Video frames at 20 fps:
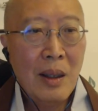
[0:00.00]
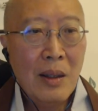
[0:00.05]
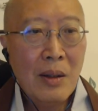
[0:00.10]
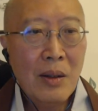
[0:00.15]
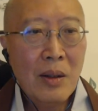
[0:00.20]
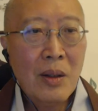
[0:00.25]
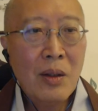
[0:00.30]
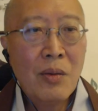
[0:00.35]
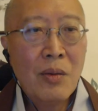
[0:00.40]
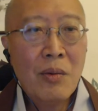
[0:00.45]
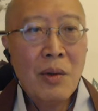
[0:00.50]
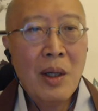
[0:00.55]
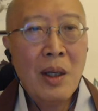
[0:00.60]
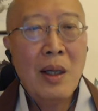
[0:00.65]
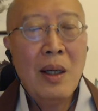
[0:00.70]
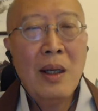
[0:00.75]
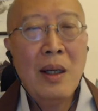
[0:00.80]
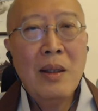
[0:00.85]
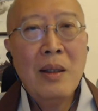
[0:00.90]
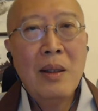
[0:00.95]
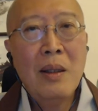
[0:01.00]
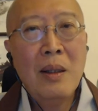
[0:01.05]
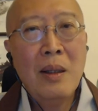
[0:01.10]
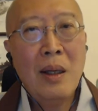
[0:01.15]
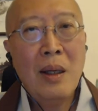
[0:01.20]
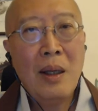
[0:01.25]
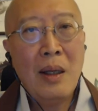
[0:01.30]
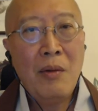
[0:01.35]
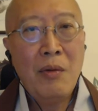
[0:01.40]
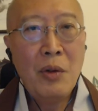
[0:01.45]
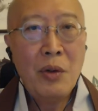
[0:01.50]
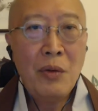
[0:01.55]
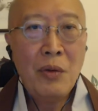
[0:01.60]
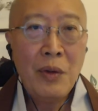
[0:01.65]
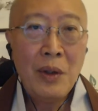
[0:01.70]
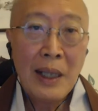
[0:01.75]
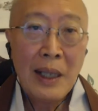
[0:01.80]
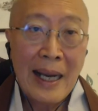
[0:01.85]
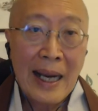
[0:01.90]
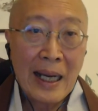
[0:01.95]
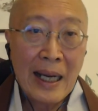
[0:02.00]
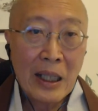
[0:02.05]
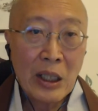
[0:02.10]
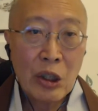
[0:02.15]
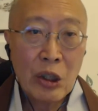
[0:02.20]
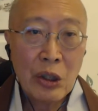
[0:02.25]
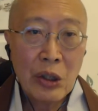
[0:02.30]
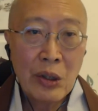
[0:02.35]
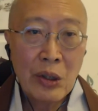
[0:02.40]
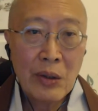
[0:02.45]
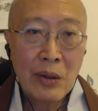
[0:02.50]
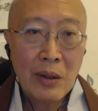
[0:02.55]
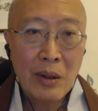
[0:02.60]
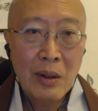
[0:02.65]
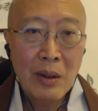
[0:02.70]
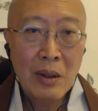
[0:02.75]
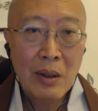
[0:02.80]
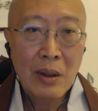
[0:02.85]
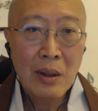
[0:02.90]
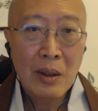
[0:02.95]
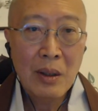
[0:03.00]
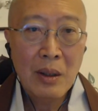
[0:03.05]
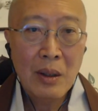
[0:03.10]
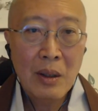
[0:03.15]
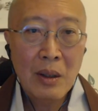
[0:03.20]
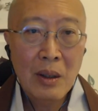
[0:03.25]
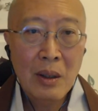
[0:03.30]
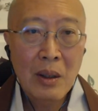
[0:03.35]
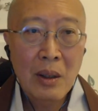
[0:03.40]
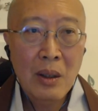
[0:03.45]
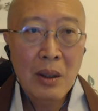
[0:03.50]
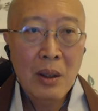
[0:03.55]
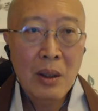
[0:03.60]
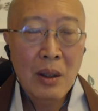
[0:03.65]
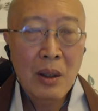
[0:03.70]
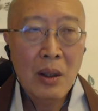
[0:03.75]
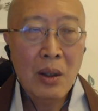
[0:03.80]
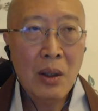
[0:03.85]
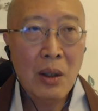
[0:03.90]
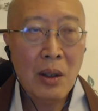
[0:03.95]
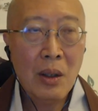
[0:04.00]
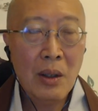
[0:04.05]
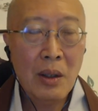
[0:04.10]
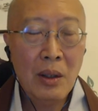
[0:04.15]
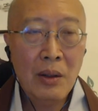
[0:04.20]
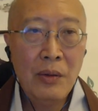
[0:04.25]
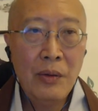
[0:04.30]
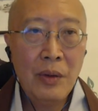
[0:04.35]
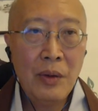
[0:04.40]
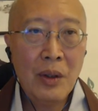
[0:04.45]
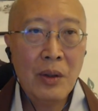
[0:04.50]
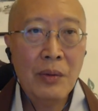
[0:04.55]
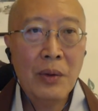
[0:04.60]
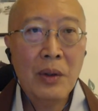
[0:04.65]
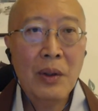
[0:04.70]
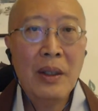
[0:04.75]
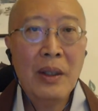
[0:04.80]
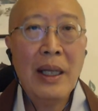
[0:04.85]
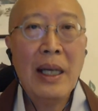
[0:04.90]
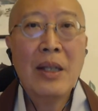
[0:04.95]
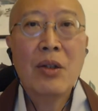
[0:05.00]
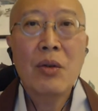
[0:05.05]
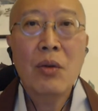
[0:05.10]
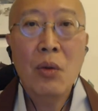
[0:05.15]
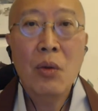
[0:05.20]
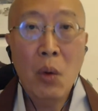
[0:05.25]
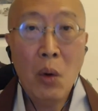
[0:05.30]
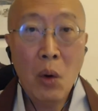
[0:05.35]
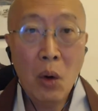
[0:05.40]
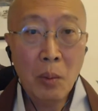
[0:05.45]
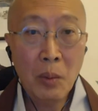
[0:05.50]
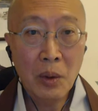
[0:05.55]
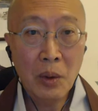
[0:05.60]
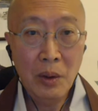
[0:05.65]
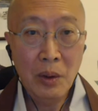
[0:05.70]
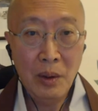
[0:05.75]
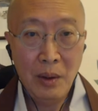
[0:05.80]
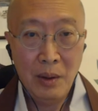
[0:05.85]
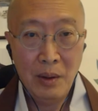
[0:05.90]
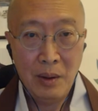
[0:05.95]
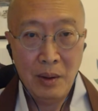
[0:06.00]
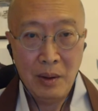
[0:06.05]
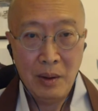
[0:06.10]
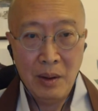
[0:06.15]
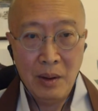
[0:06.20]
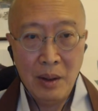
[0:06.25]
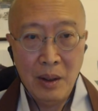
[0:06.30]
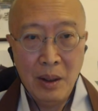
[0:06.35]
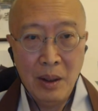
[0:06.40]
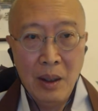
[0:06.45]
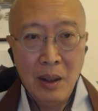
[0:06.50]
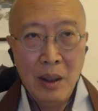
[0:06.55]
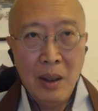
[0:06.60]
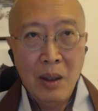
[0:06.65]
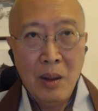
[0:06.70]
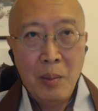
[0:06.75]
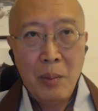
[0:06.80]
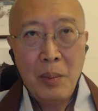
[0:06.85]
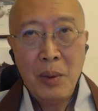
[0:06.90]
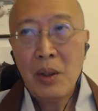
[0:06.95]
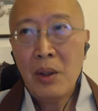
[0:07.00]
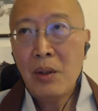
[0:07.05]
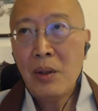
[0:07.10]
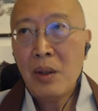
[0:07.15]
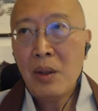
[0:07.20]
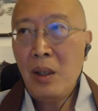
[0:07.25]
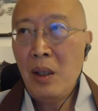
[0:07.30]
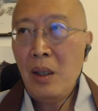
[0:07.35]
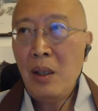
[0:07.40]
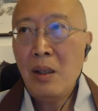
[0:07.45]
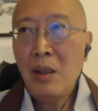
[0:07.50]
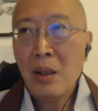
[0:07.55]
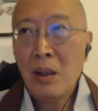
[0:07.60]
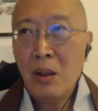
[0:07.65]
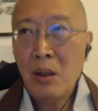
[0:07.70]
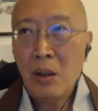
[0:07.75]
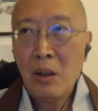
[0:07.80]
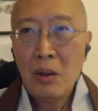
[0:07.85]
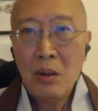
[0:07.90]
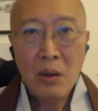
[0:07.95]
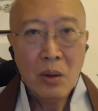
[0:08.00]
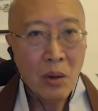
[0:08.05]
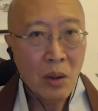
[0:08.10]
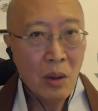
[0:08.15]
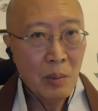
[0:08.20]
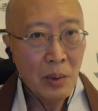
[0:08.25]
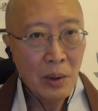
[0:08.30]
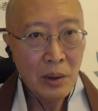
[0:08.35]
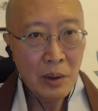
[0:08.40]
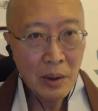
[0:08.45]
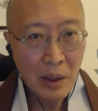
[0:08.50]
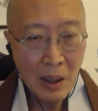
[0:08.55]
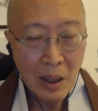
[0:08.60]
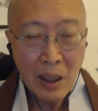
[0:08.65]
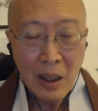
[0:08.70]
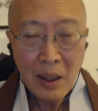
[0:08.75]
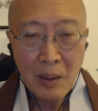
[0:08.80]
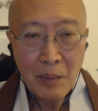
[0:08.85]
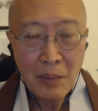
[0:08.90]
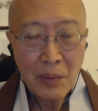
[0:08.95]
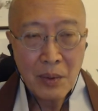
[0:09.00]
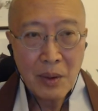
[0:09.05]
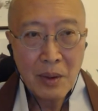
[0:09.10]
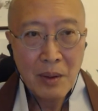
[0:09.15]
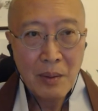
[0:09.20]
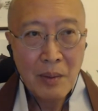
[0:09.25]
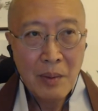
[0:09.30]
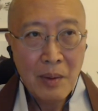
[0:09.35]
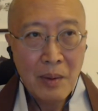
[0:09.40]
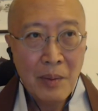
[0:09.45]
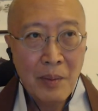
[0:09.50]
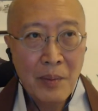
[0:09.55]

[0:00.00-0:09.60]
let's just realize that if you feel anxious or a little fearful, that's normal. Because these are not normal times,